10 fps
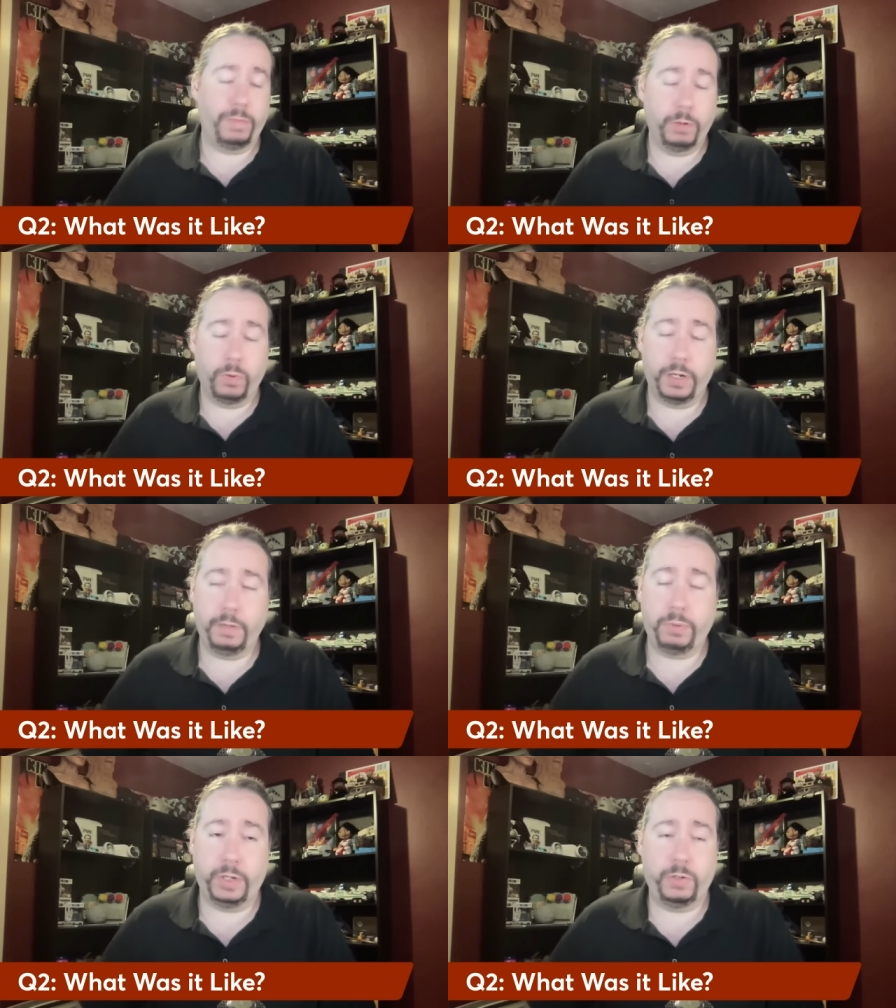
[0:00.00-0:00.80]
I've been
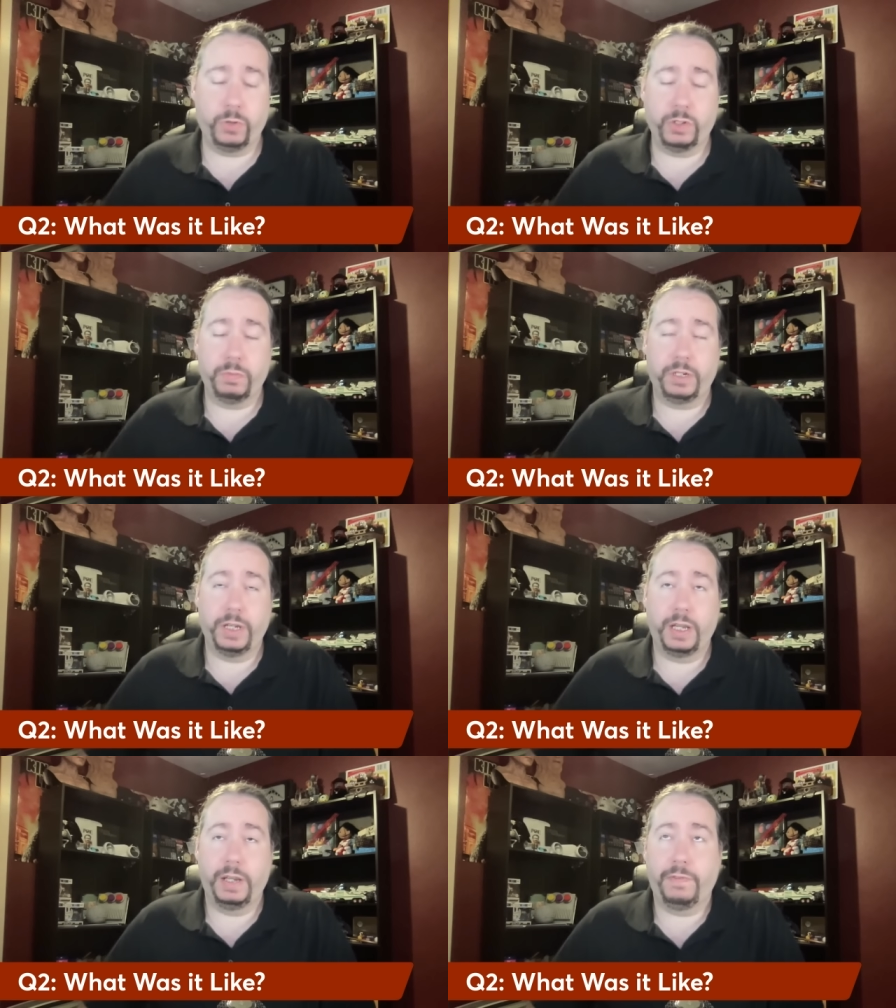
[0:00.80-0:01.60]
running plagiarism
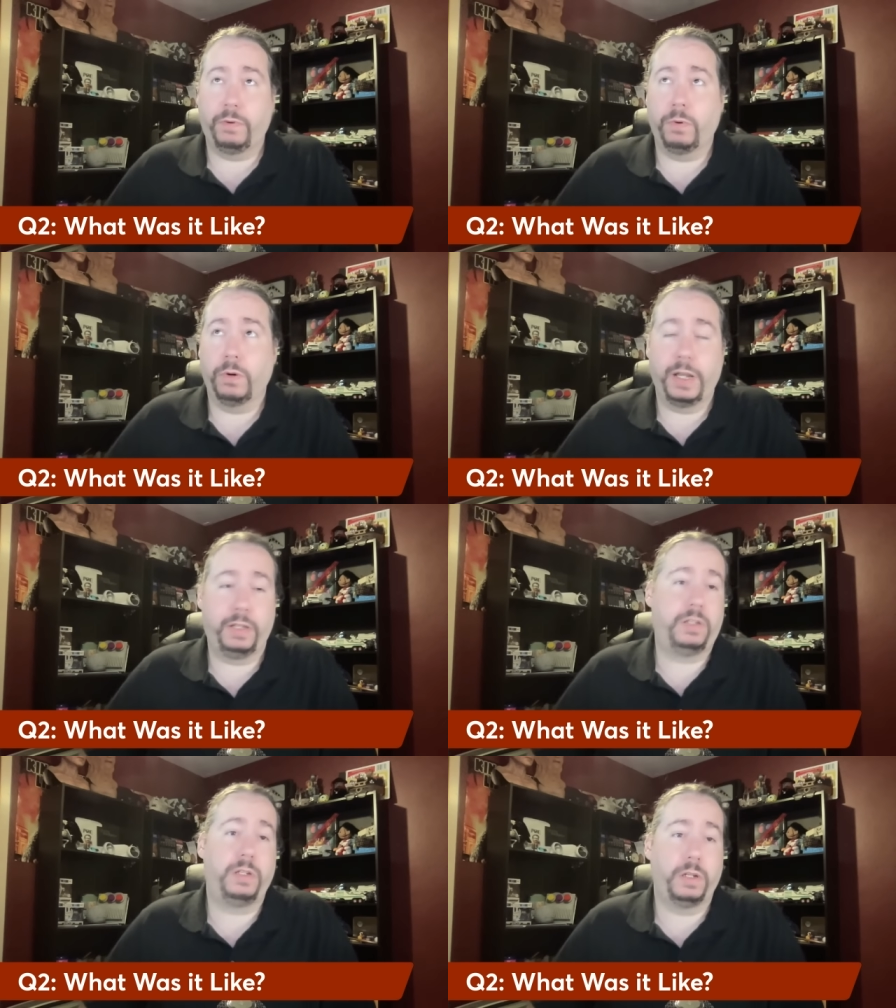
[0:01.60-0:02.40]
today for
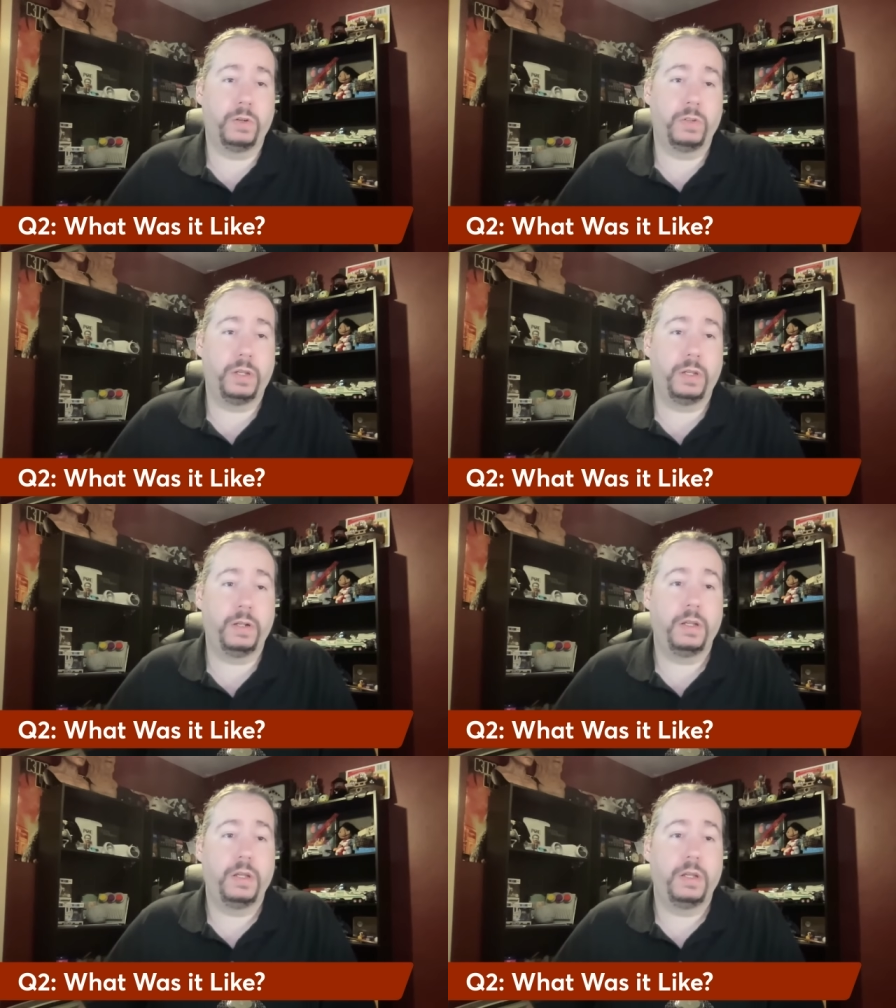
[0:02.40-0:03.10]
18 years, and